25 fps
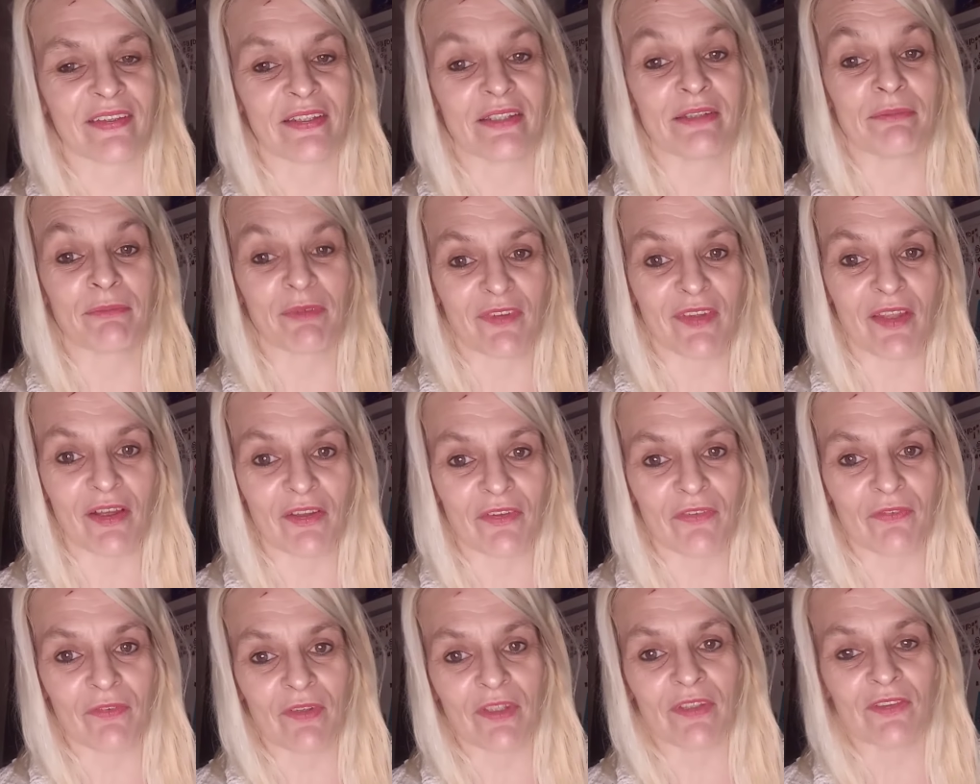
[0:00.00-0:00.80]
and it was
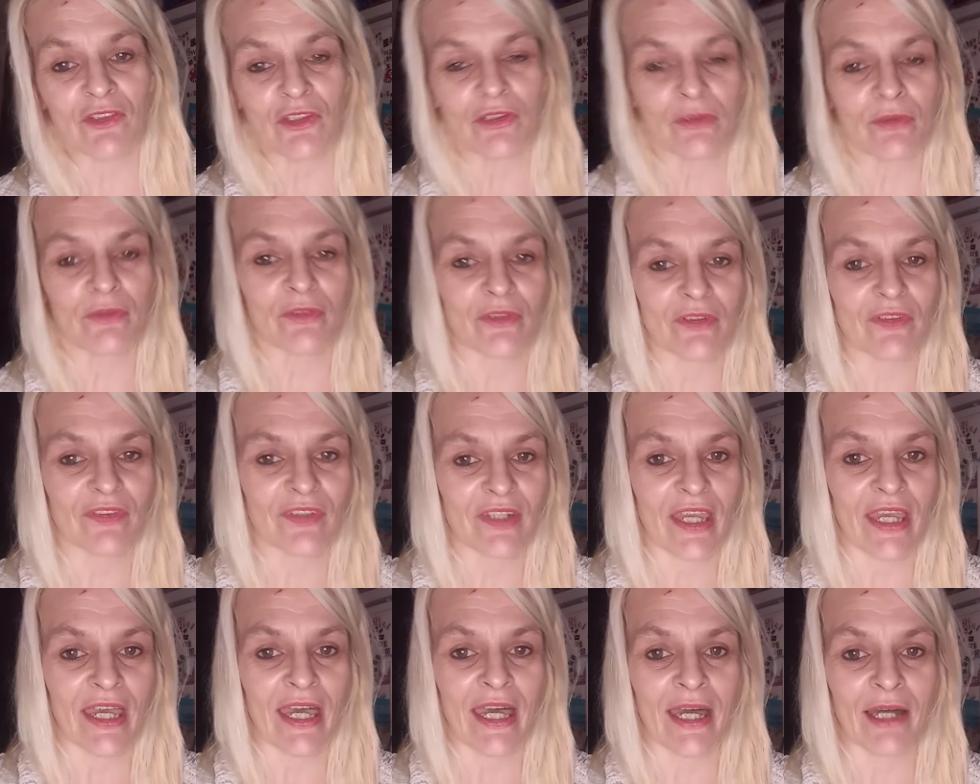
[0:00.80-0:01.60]
nice for the children
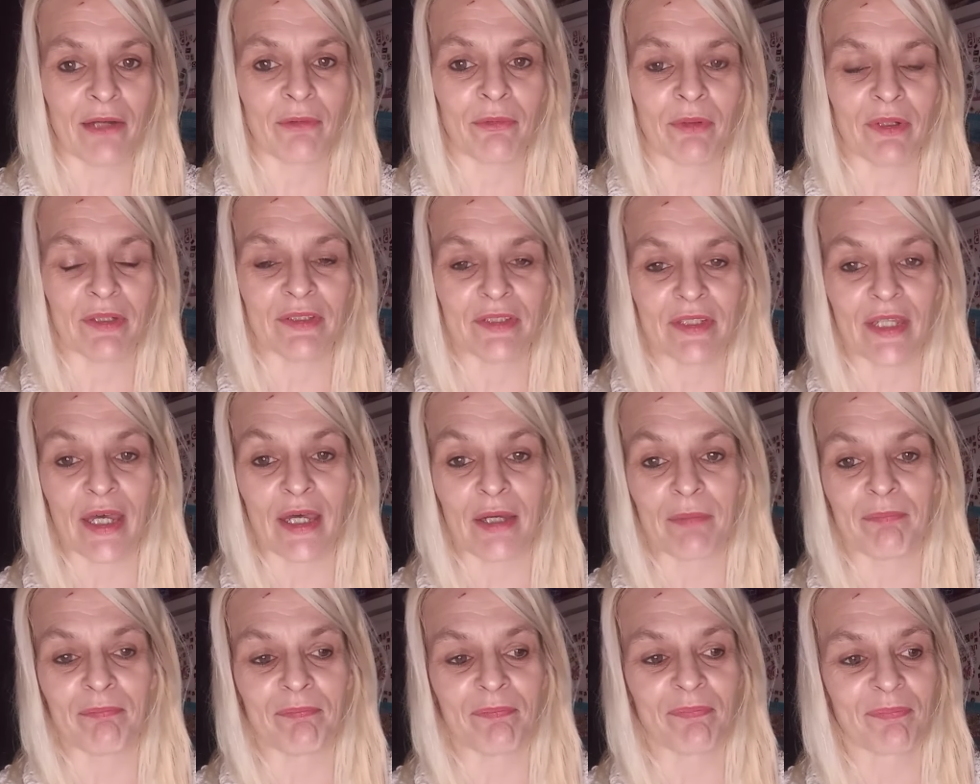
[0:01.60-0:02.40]
to get out and
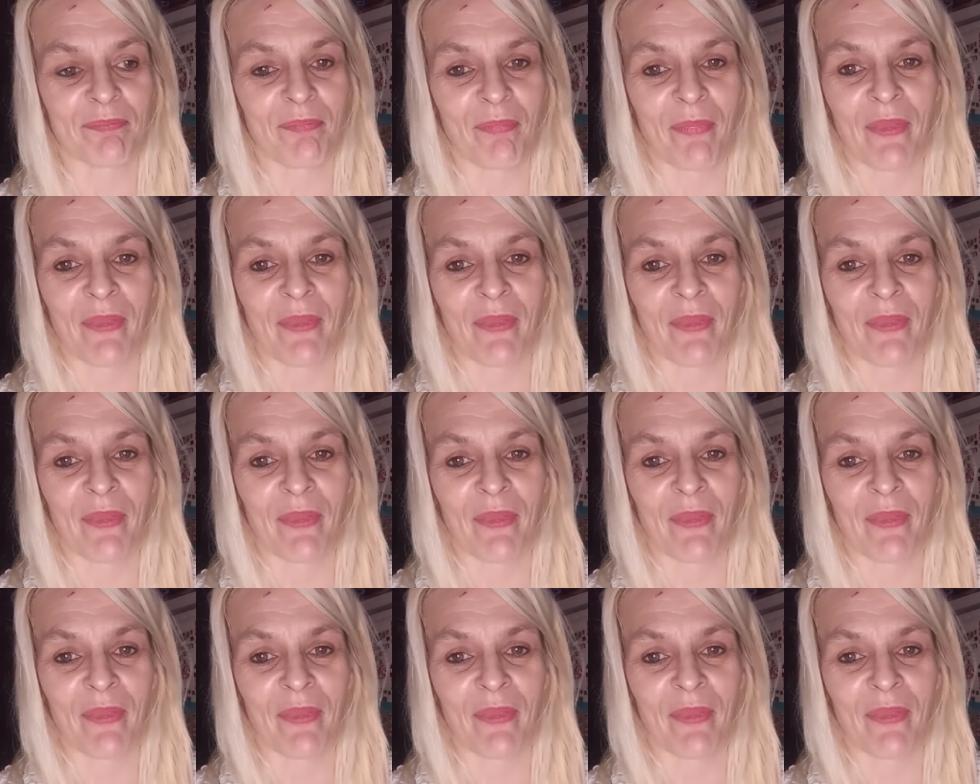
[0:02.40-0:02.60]
um,